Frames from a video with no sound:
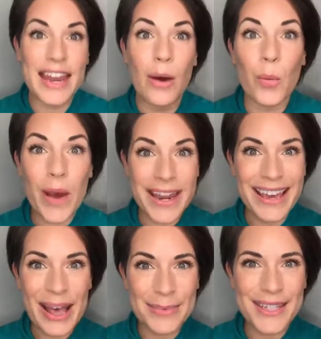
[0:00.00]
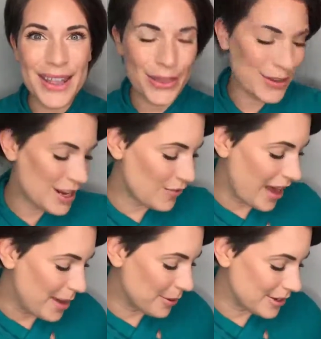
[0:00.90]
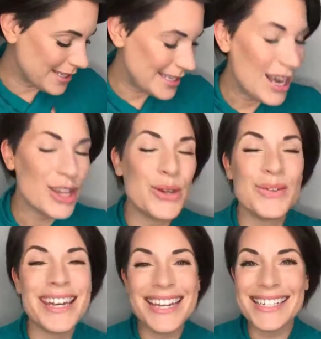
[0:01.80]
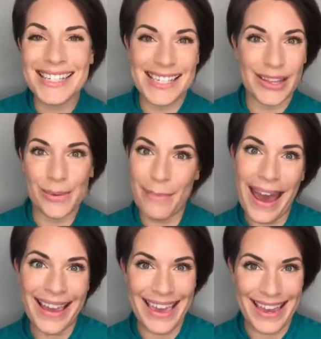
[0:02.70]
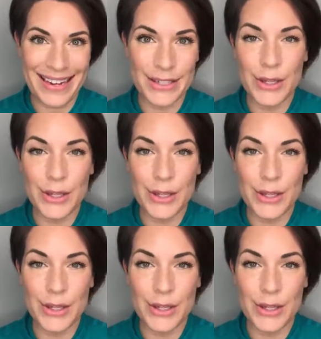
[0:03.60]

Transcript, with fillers: Now, when it comes to the three D fibers, you need to seal them back in.